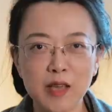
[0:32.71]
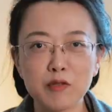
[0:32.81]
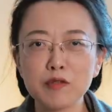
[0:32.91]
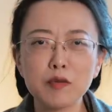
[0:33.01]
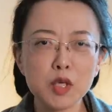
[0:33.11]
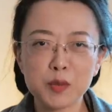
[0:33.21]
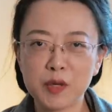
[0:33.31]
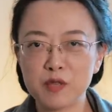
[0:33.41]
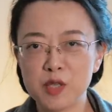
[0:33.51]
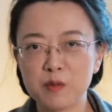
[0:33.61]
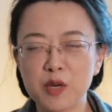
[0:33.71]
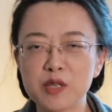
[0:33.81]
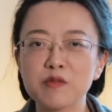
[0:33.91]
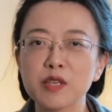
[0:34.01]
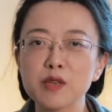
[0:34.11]
If you've watched my first
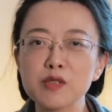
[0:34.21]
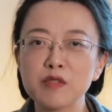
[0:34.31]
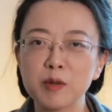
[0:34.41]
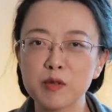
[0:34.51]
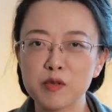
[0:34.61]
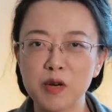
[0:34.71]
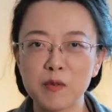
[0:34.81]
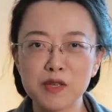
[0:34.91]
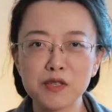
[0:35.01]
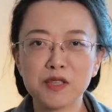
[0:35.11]
impression videos of both dramas,